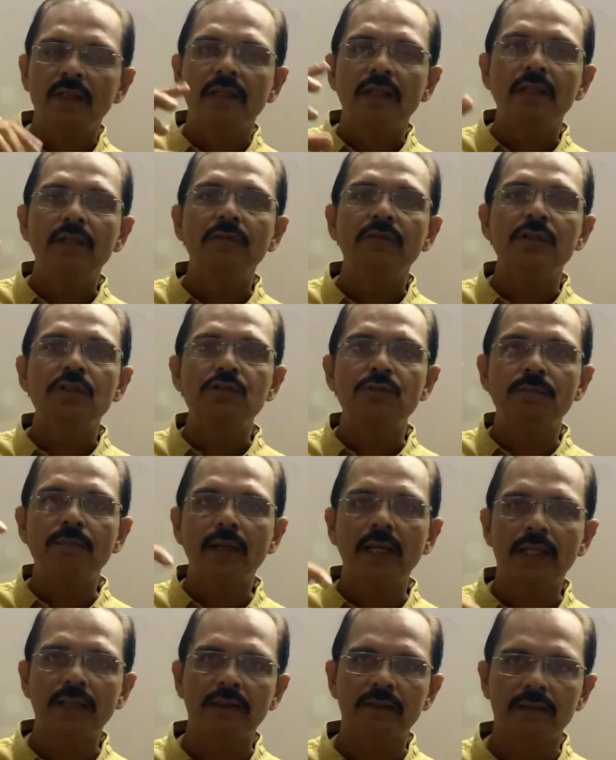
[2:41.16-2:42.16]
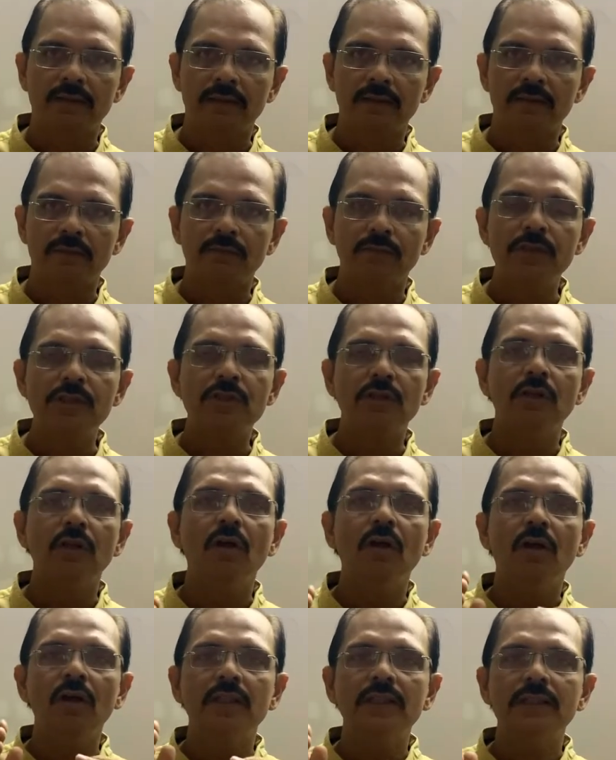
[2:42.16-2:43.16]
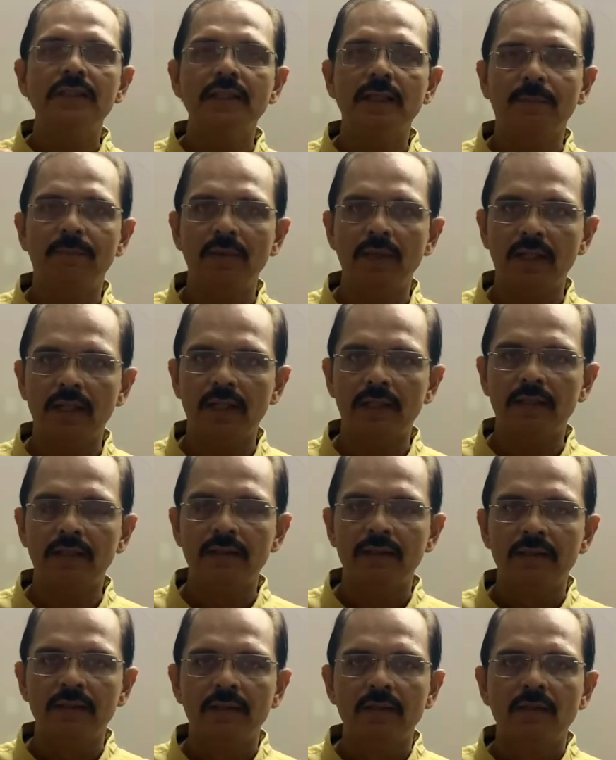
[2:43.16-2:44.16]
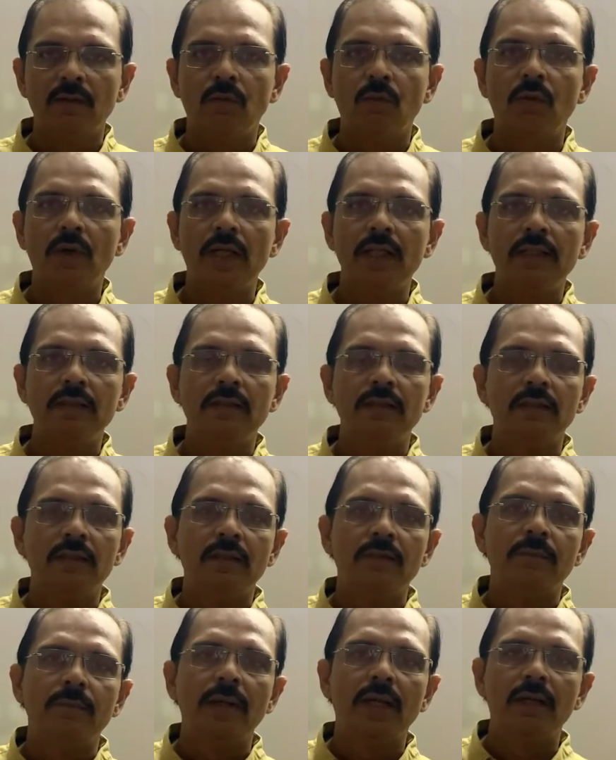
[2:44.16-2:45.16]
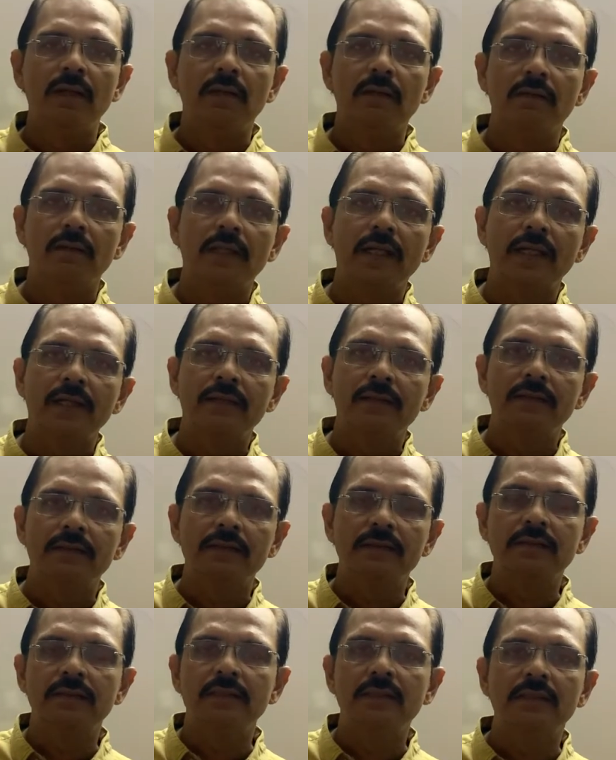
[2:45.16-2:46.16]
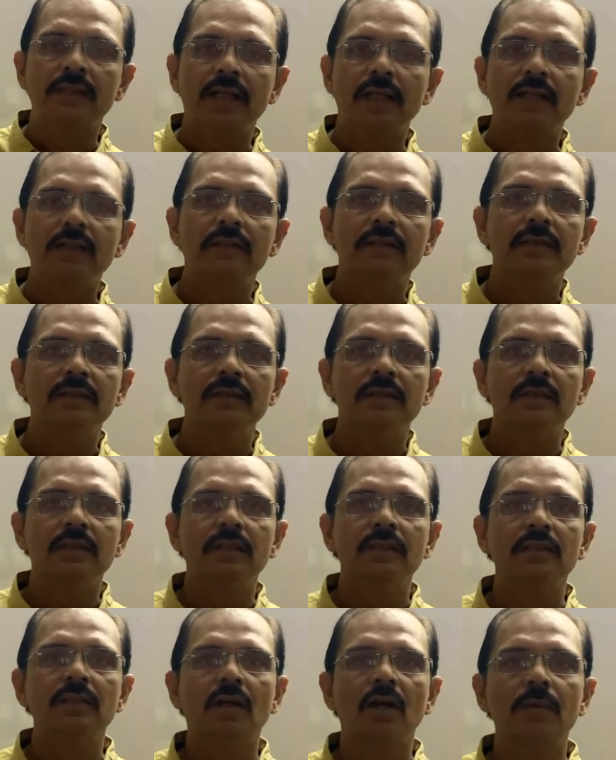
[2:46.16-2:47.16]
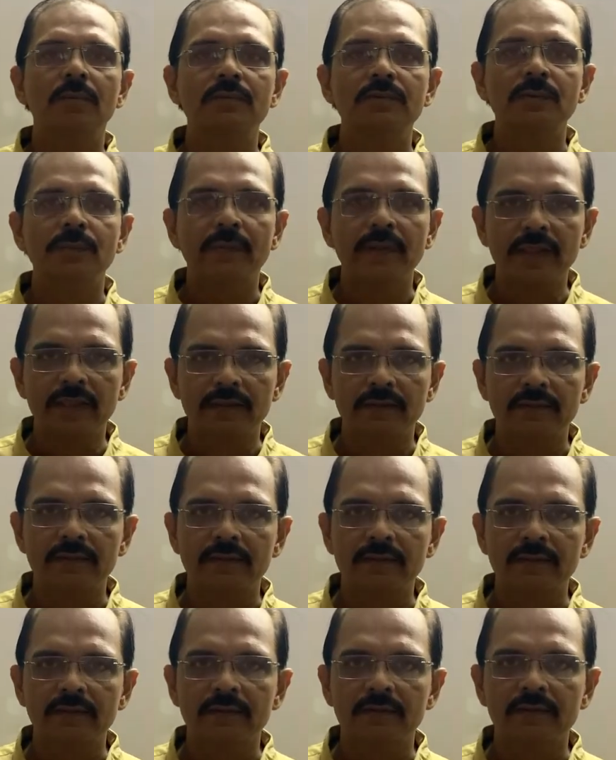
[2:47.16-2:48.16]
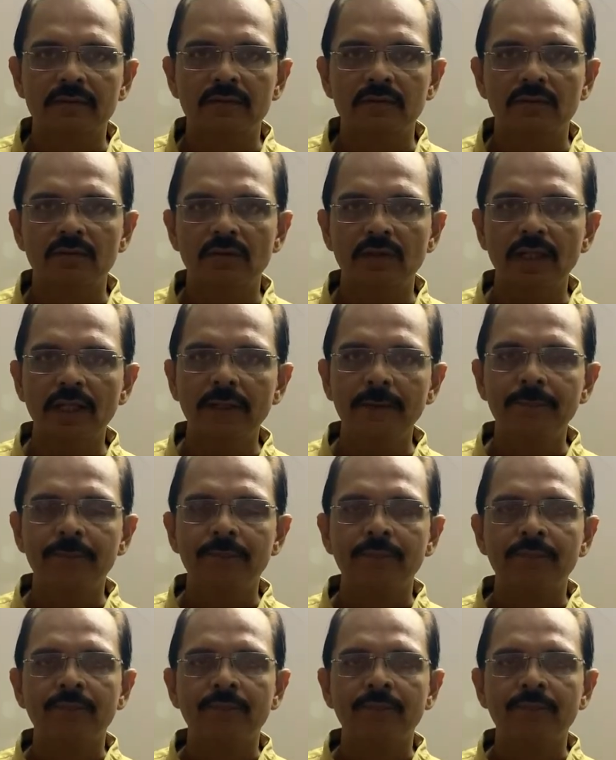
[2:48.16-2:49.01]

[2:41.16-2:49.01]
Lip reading: in which manner, which law is applied while characteristic enter in the offsprings. Okay,